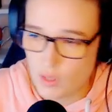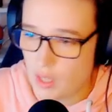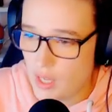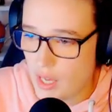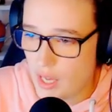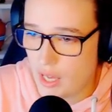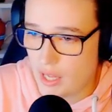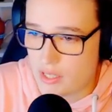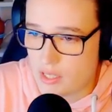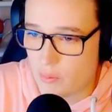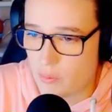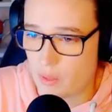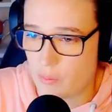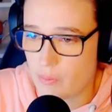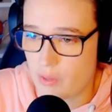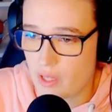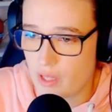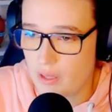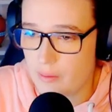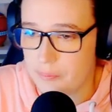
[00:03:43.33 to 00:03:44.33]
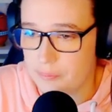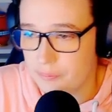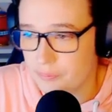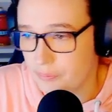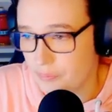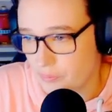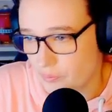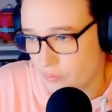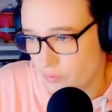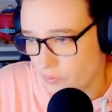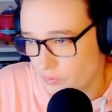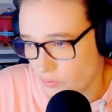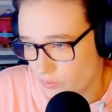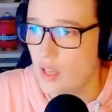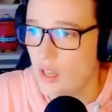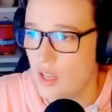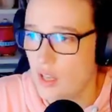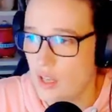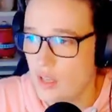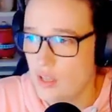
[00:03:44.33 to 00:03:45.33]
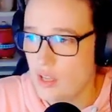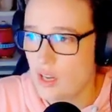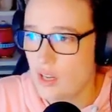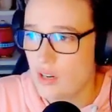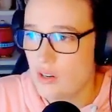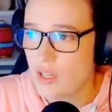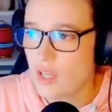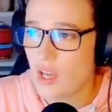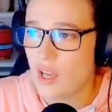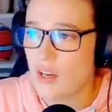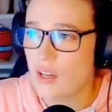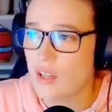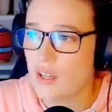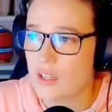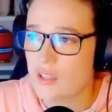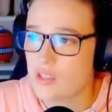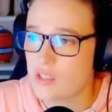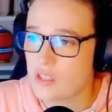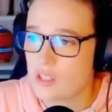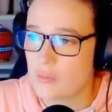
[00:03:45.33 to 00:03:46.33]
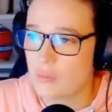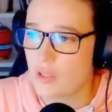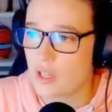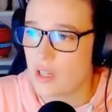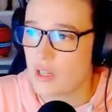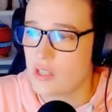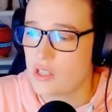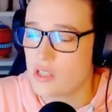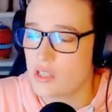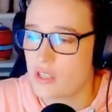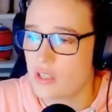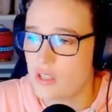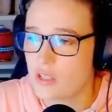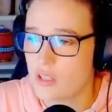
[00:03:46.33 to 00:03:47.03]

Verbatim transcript: Yeah, it's a bit better. But yeah, no, kind of like just the plush.